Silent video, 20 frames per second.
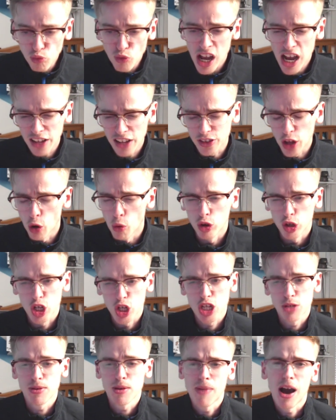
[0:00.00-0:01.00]
I don't want us
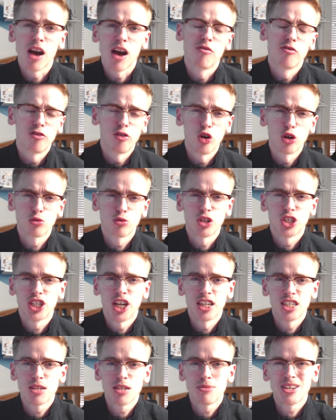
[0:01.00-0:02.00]
to be back and forth with
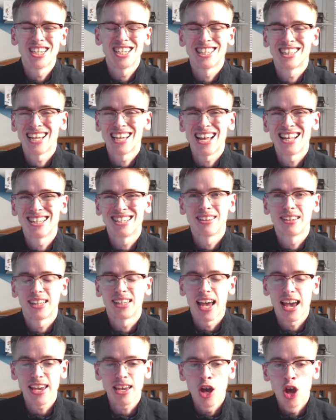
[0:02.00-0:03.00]
Chelsea, because at the end of the
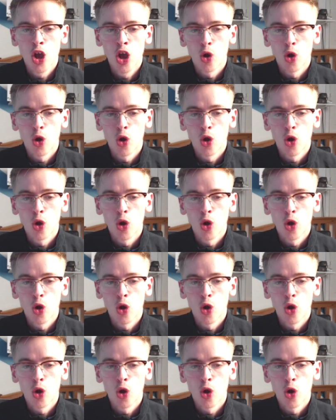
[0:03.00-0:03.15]
day,